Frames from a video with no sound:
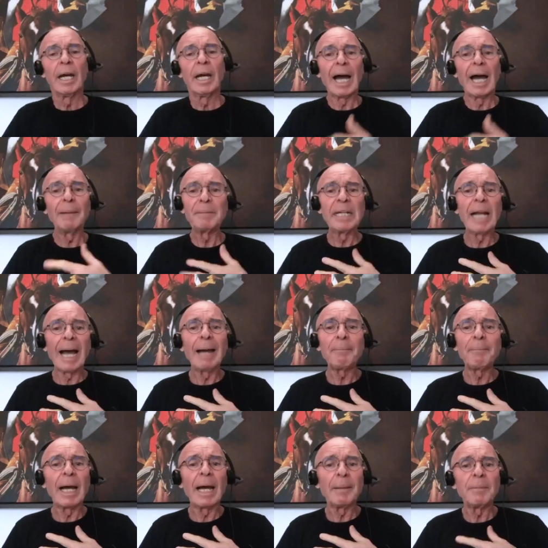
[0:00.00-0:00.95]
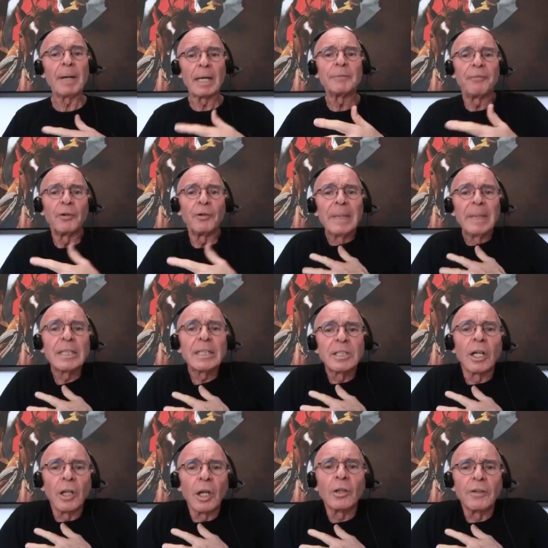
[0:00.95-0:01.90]
I mean, for me, it's
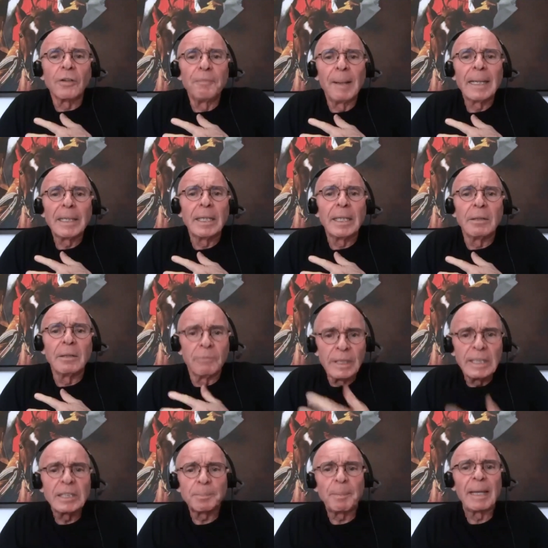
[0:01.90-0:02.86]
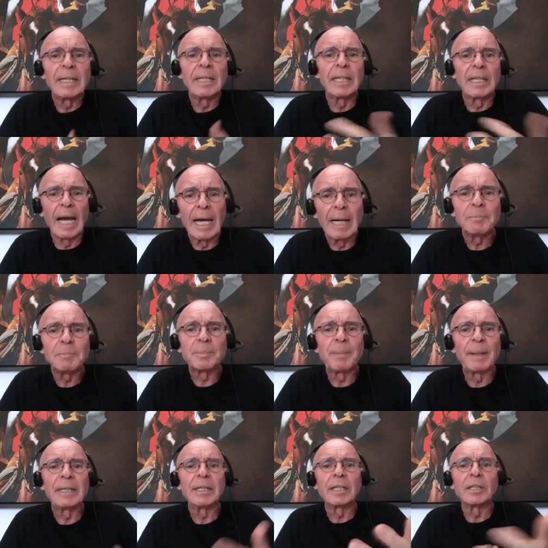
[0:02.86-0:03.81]
a lot of money. I'm
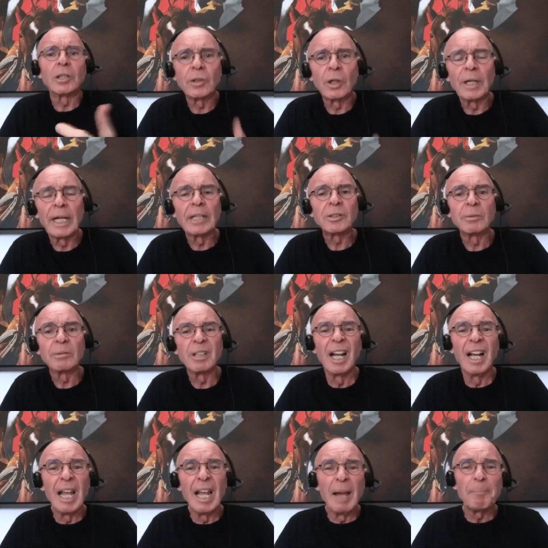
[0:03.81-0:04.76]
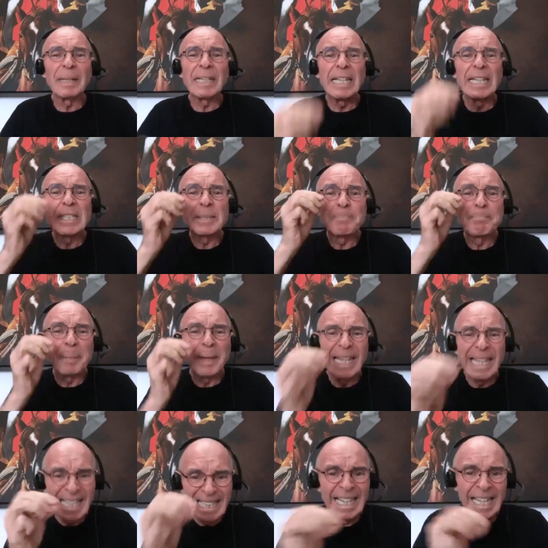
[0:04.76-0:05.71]
spending the donation, but it's
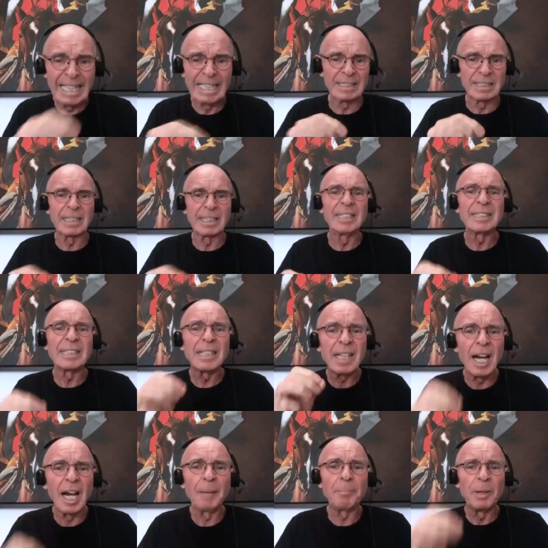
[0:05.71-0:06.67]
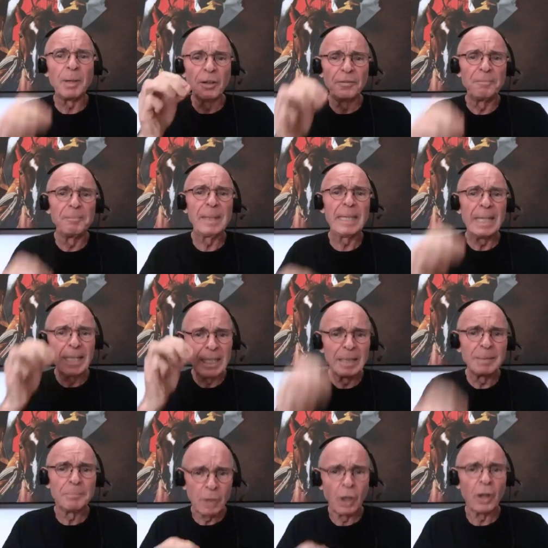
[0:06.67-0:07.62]
peanuts. It's a couple of $1 million.